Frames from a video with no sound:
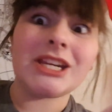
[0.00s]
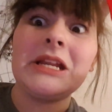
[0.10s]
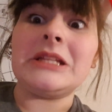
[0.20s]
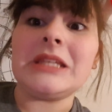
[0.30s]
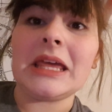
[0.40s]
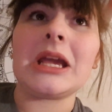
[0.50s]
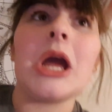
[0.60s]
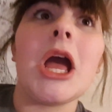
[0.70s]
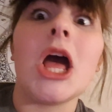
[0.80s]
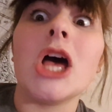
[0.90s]
And it's, like,
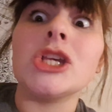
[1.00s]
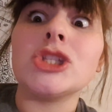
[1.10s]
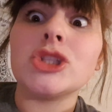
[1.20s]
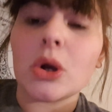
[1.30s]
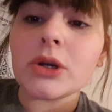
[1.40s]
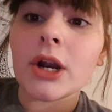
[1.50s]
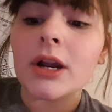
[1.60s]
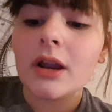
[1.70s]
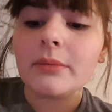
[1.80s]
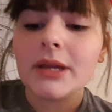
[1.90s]
so
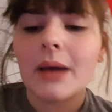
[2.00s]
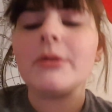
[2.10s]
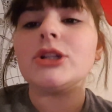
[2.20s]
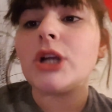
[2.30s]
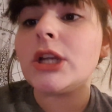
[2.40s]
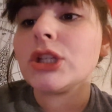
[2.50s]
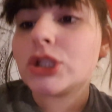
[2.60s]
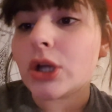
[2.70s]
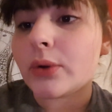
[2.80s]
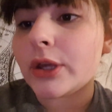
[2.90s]
dark on me. I'm going to try and
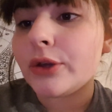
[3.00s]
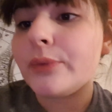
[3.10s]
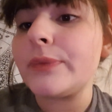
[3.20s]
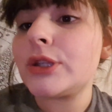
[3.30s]
show you.